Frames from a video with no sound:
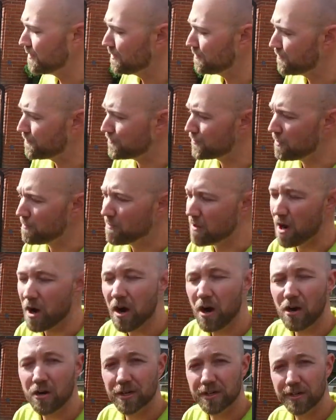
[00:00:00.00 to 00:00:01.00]
from
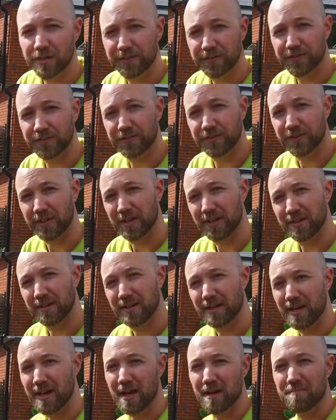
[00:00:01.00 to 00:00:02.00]
August
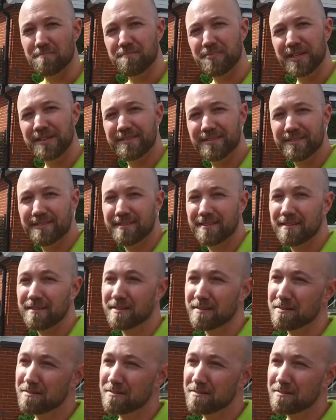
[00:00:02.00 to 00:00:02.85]
a bit